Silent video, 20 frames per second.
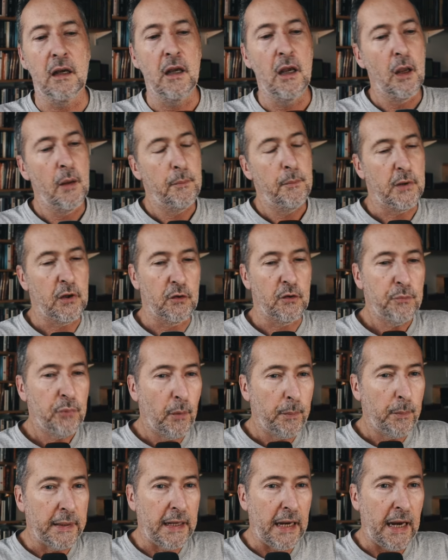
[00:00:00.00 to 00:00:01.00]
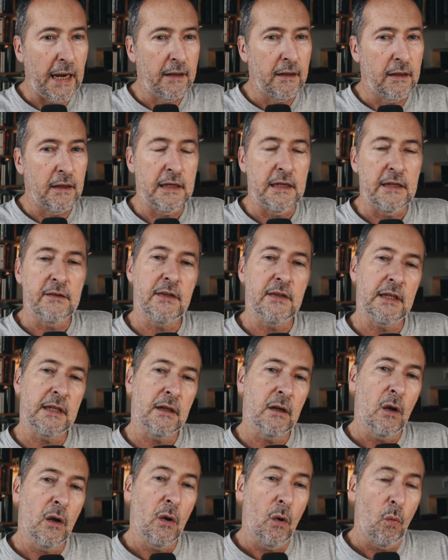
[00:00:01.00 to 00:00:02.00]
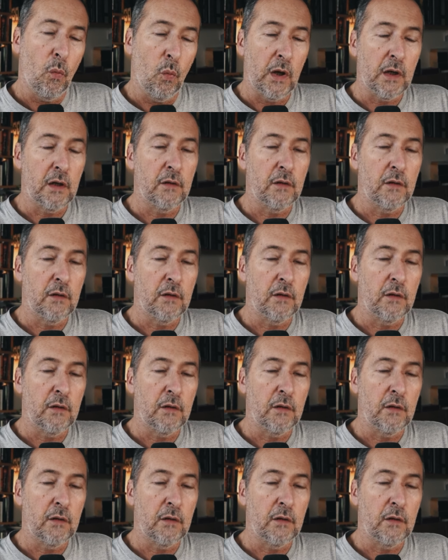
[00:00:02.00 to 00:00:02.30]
because propaganda is the one